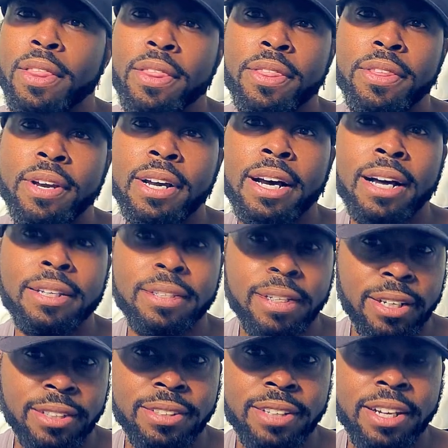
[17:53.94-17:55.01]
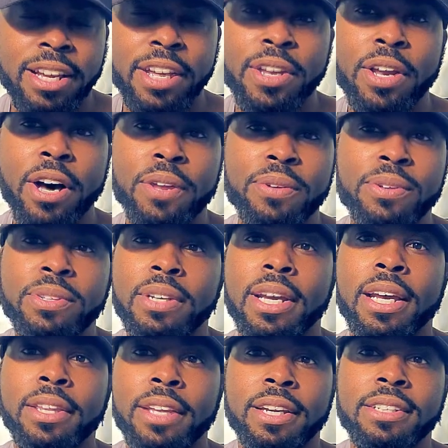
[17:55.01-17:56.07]
the context and
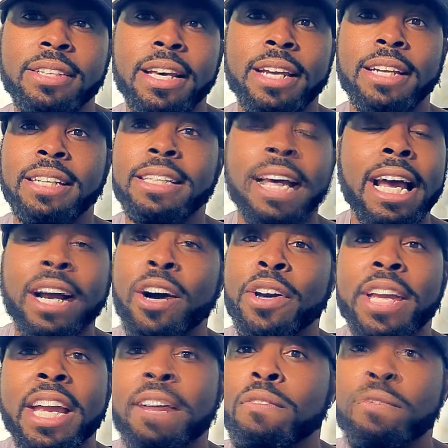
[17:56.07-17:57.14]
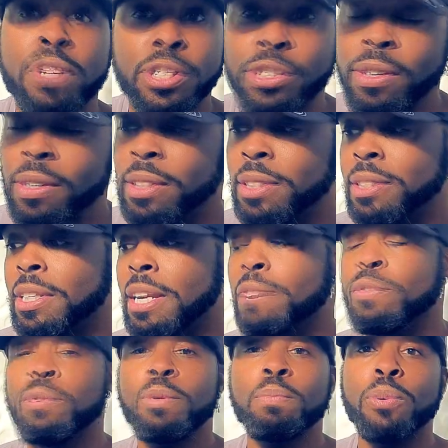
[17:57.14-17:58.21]
understand that it's not an attack on every journalist,
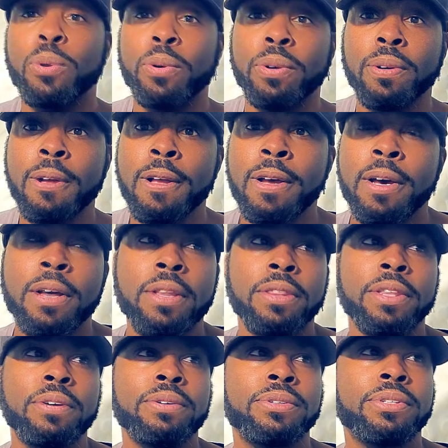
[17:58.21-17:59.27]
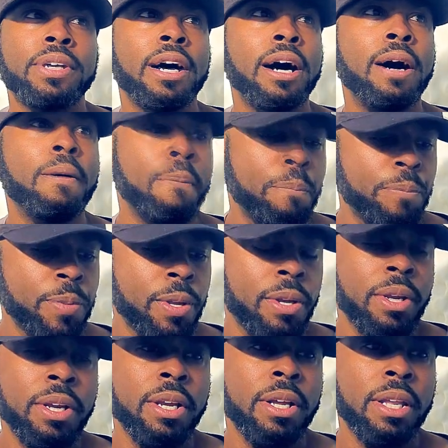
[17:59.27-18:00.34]
every reporter. There's,
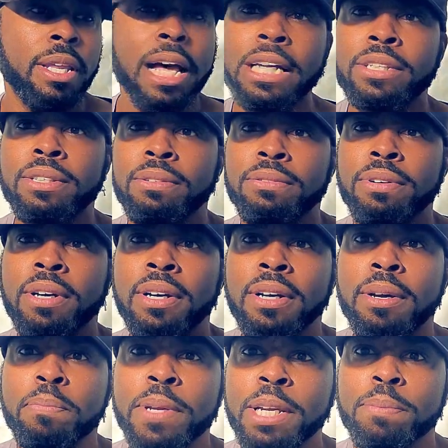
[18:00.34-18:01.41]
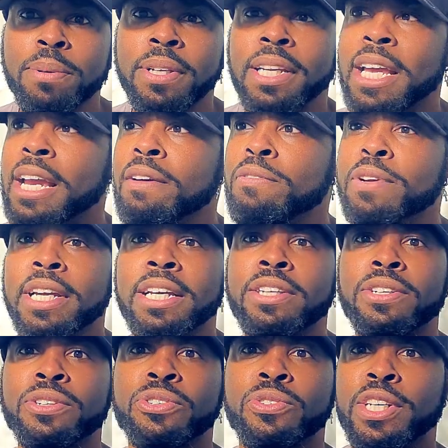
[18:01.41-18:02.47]
lots of people in every
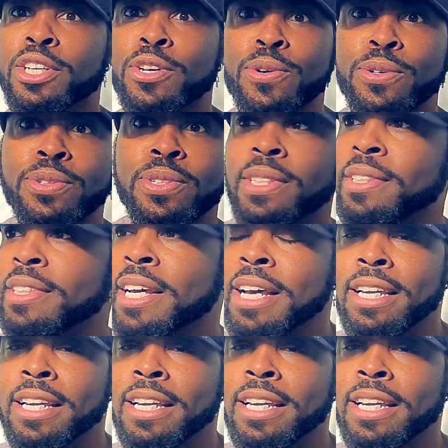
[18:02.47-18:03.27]
industry, nurses,